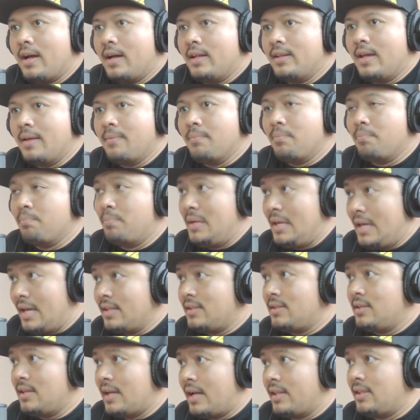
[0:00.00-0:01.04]
Then
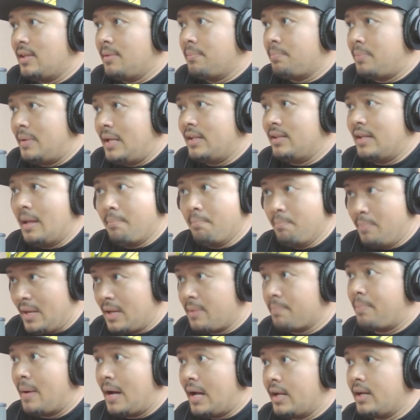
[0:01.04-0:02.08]
BAT, I think, played that
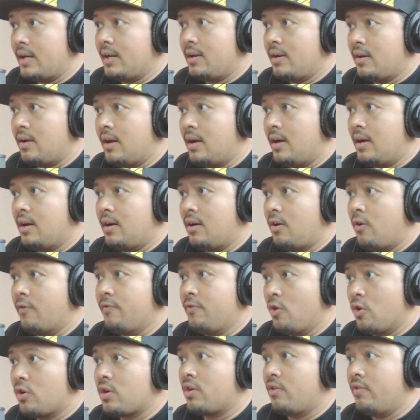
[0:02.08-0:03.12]
big part of
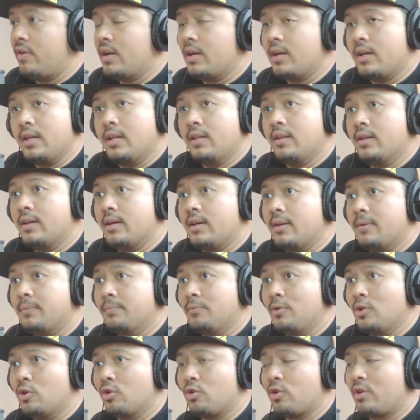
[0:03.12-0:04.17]
your career in
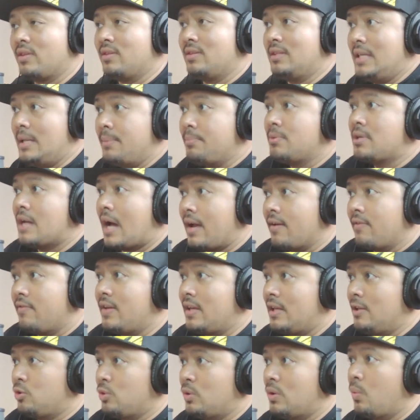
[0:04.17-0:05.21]
deep
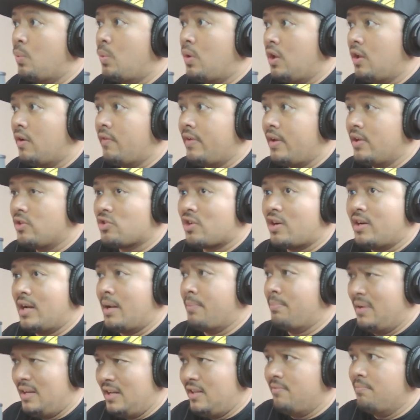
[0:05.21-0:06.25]
diving into the world of HR, and I
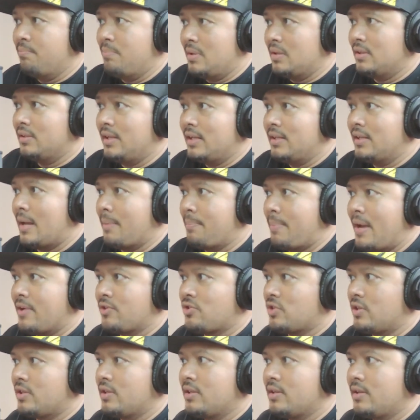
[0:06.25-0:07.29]
believe building that
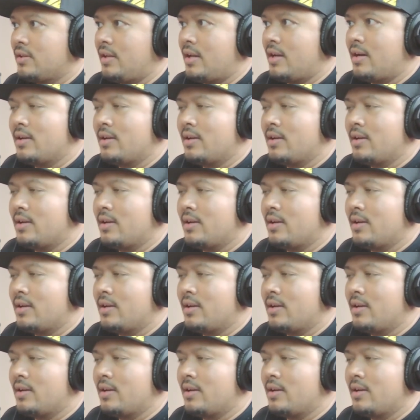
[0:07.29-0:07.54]
passion. Yeah.